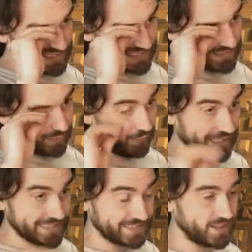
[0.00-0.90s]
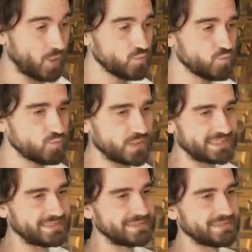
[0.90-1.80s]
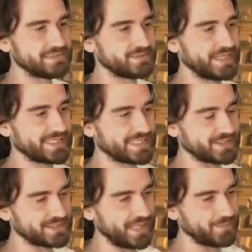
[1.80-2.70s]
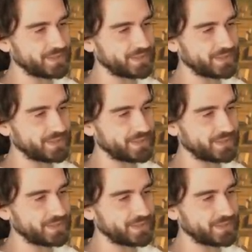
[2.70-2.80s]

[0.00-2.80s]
gonna take no for an answer. Asshole's gonna